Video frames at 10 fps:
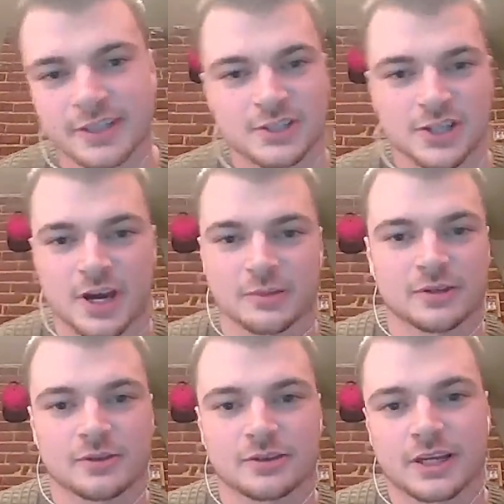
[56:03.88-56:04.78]
in that time,
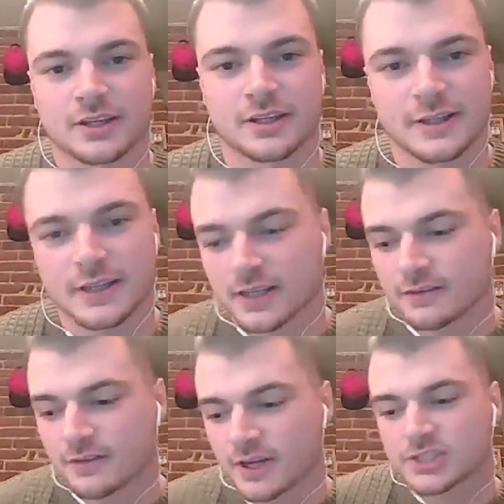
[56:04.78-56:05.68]
like
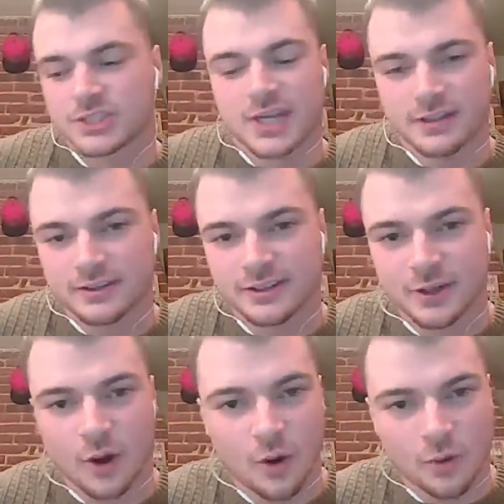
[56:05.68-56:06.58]
if I set
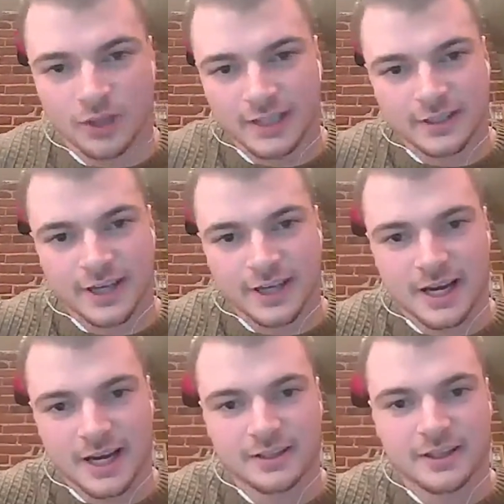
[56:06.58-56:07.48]
a goal like
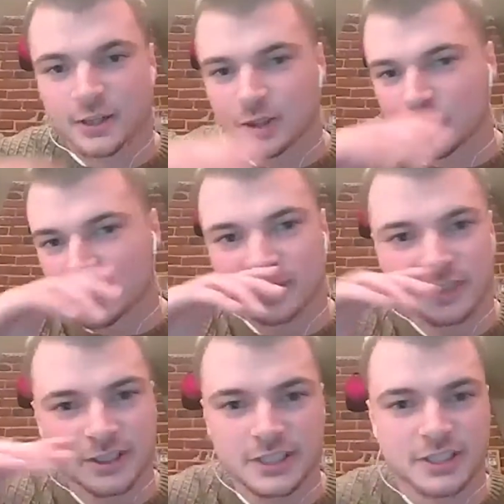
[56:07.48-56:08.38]
that, it could
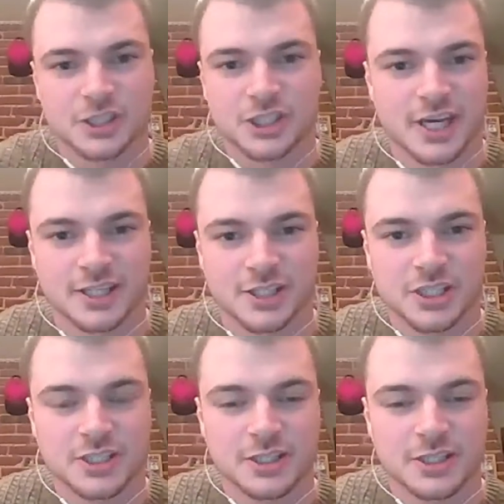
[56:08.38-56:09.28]
completely
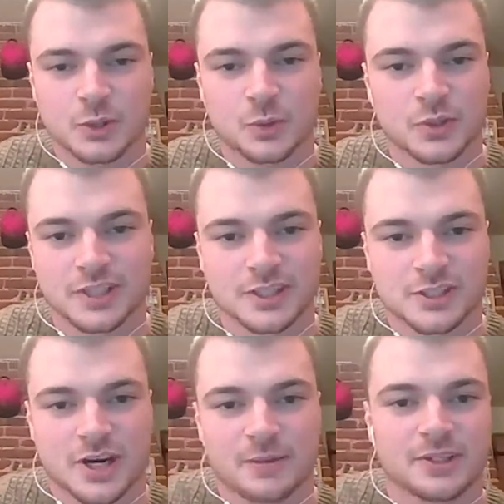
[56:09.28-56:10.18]
change within the
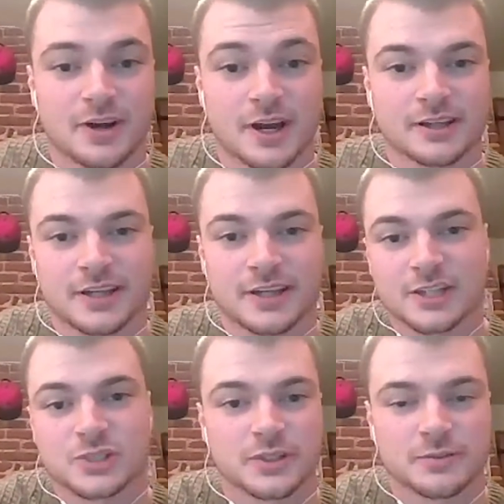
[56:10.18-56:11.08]
time that I
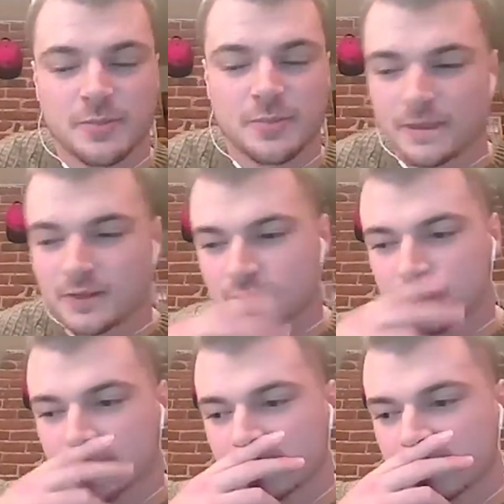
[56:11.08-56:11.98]
get to it.
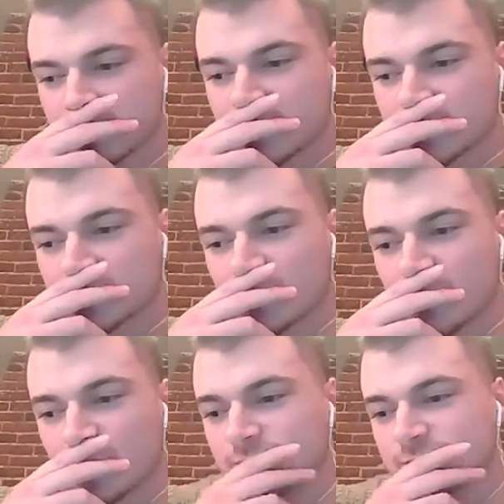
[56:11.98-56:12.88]

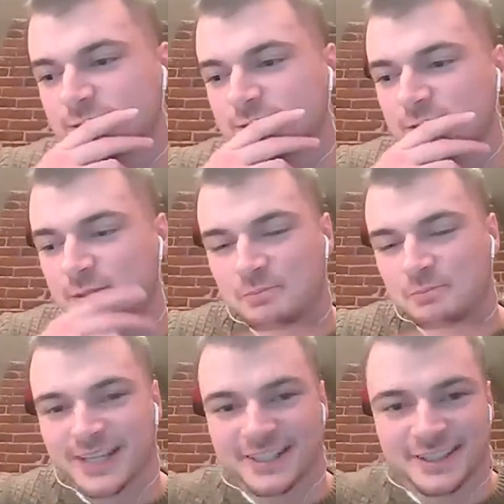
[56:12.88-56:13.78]
So
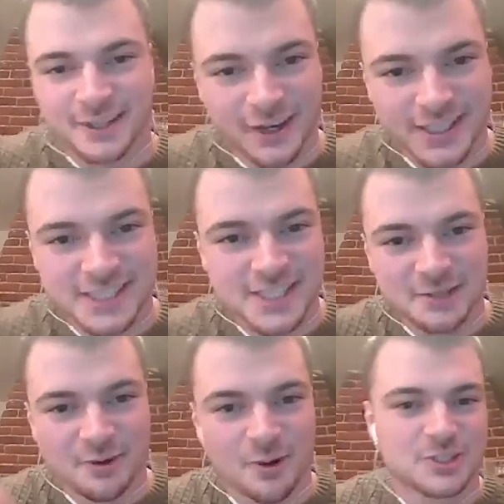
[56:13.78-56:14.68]
my
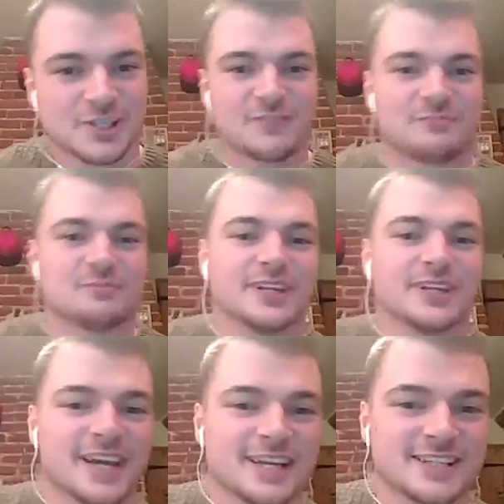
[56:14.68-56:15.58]
90-year-old self, my
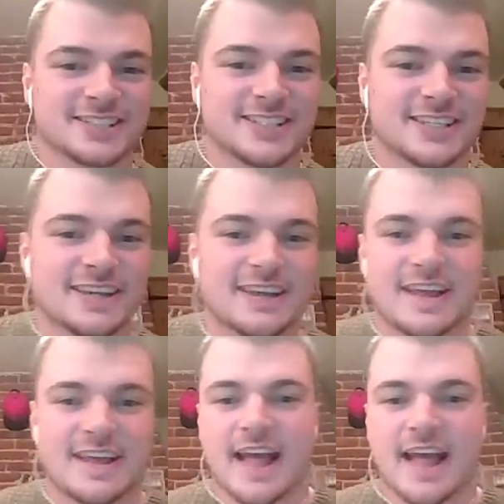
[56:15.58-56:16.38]
legacy